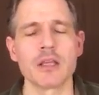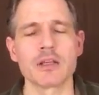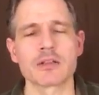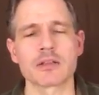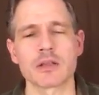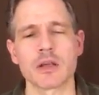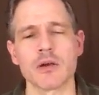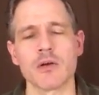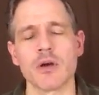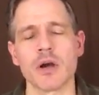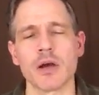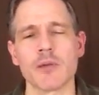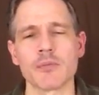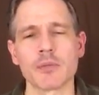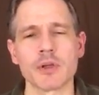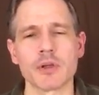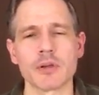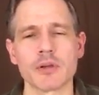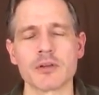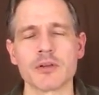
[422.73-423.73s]
So
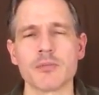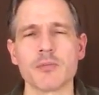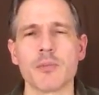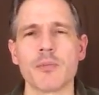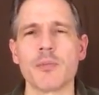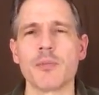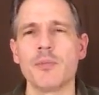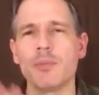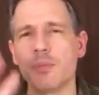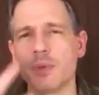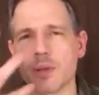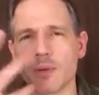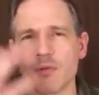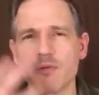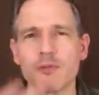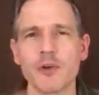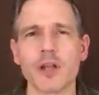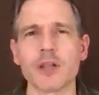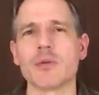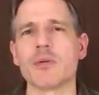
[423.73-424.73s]
I'm going to be
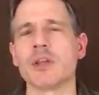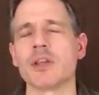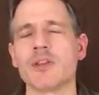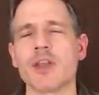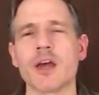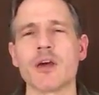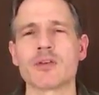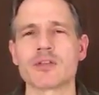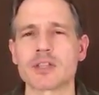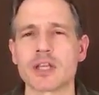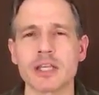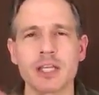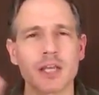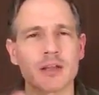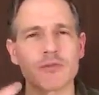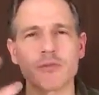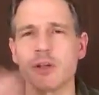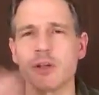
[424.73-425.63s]
following those, again,